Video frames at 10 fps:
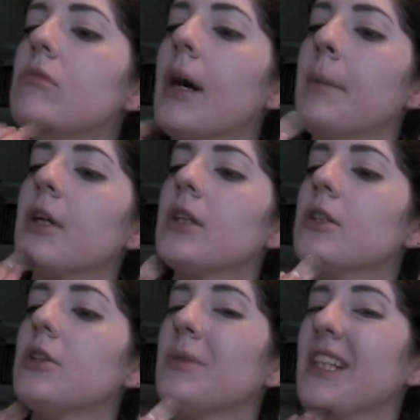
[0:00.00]
I'm not going
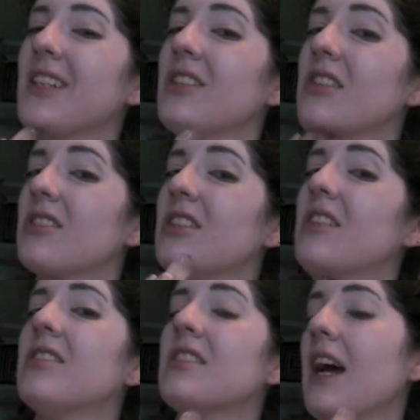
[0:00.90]
to do my ears
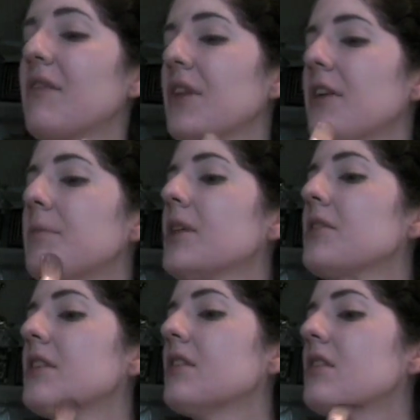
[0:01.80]
because I have a lot of
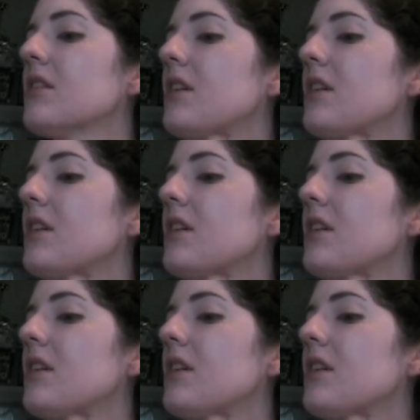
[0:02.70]
piercings